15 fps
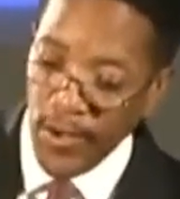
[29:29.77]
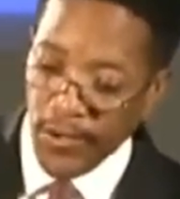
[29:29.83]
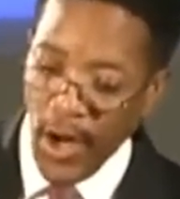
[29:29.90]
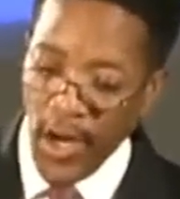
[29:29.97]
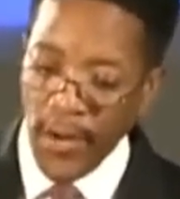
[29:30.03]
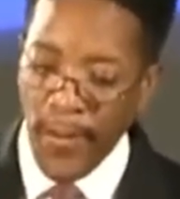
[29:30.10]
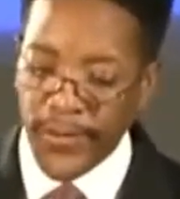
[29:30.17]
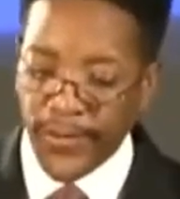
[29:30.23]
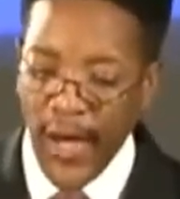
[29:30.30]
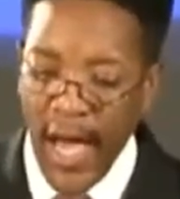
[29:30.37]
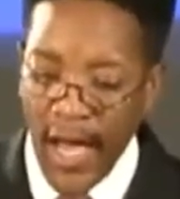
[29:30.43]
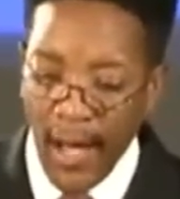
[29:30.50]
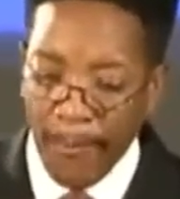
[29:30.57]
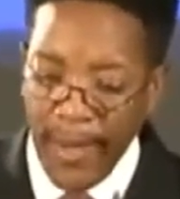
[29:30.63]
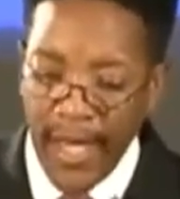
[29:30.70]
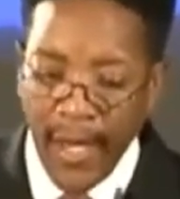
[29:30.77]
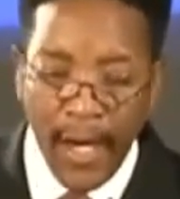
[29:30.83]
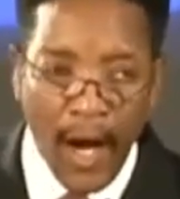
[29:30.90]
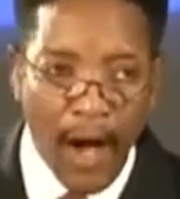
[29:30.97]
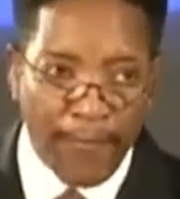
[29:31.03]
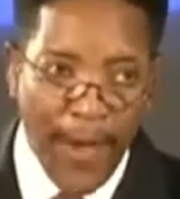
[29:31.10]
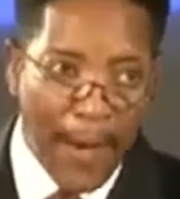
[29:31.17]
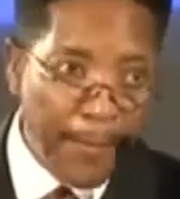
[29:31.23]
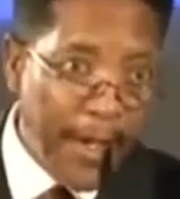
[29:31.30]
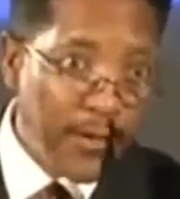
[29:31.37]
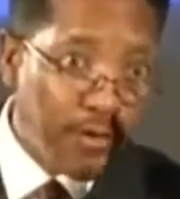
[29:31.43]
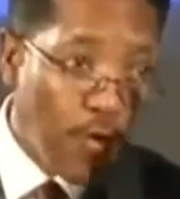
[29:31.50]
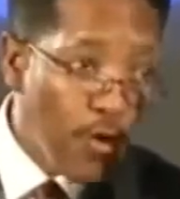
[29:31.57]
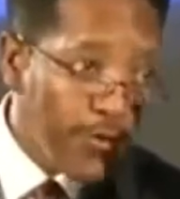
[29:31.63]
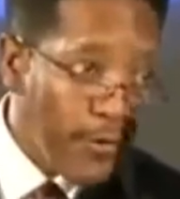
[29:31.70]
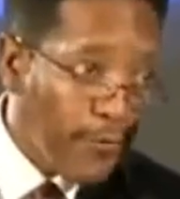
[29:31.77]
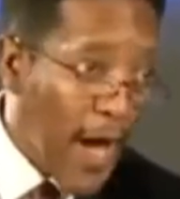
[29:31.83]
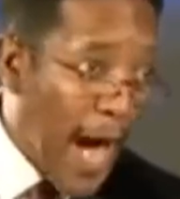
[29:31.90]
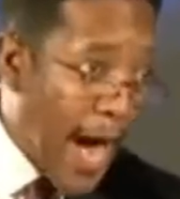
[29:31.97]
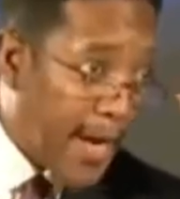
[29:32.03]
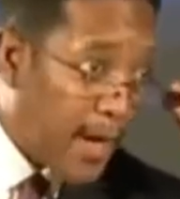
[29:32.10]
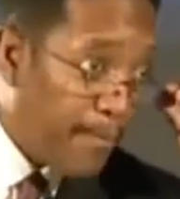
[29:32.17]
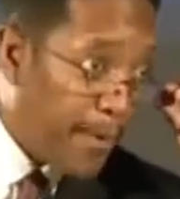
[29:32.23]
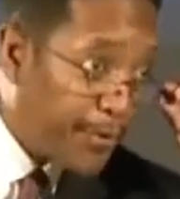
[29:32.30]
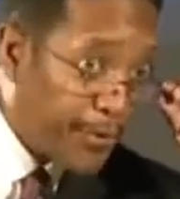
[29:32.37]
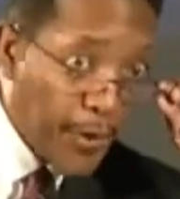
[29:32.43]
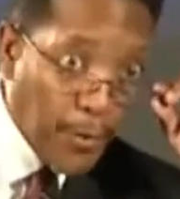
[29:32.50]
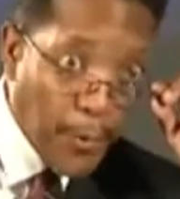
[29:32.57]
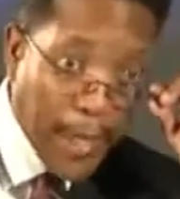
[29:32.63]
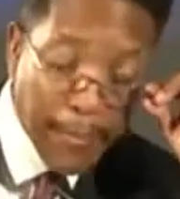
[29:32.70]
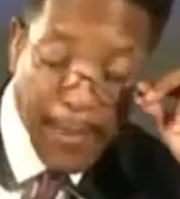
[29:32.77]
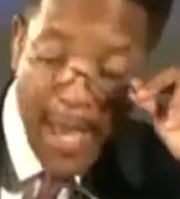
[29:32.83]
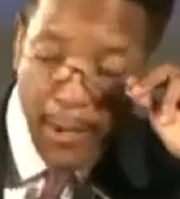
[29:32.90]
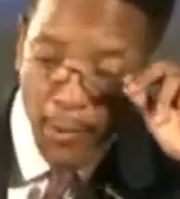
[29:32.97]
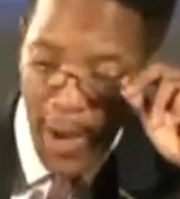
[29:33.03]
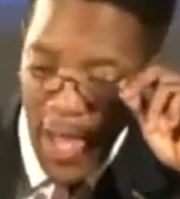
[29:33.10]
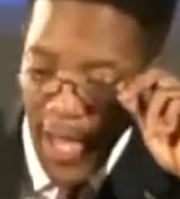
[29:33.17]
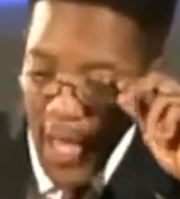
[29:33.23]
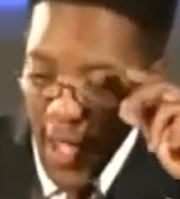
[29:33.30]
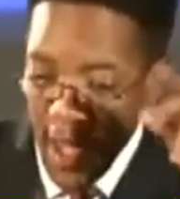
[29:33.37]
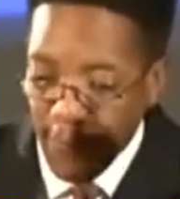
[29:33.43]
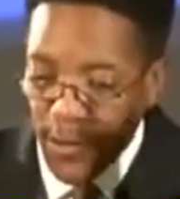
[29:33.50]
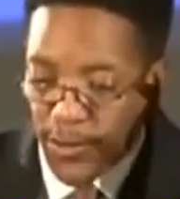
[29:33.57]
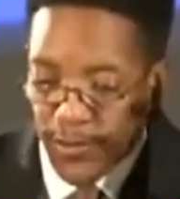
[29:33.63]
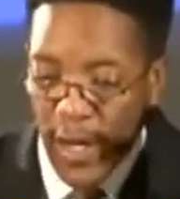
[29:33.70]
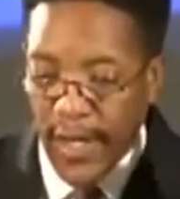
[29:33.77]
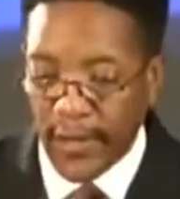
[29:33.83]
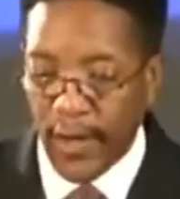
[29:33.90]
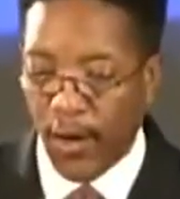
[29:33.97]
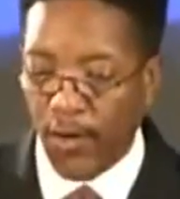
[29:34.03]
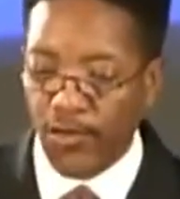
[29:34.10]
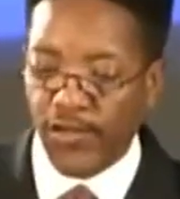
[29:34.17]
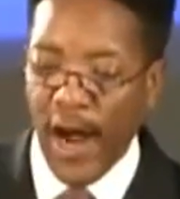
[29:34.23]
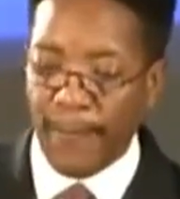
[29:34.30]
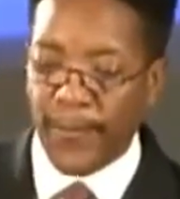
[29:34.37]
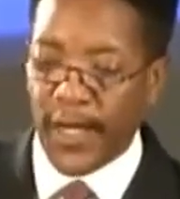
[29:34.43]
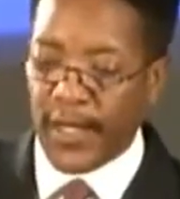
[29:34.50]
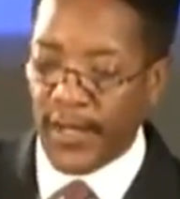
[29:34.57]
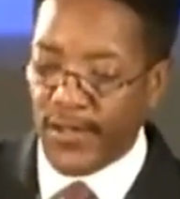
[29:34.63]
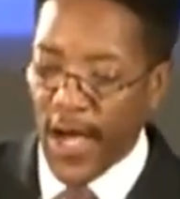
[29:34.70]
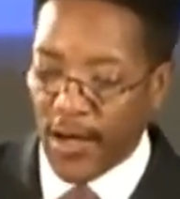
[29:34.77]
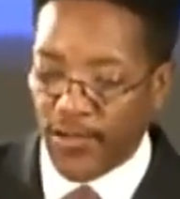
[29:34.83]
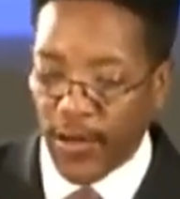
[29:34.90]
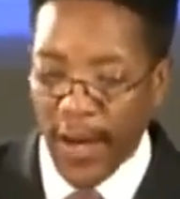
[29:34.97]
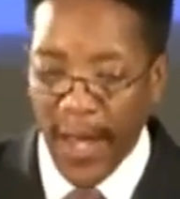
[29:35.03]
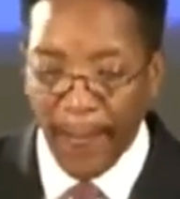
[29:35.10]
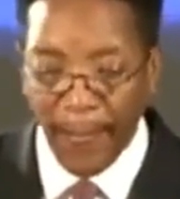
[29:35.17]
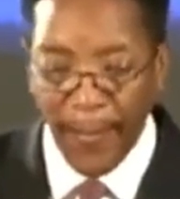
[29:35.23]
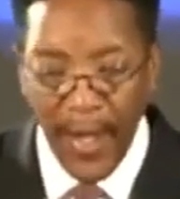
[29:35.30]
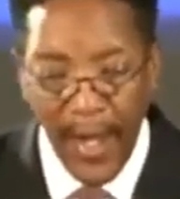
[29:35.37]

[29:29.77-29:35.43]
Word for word: Shall the Messiah be cut off? That means crucified in the midst of the week, by the way, if you studied the whole chapter contextually.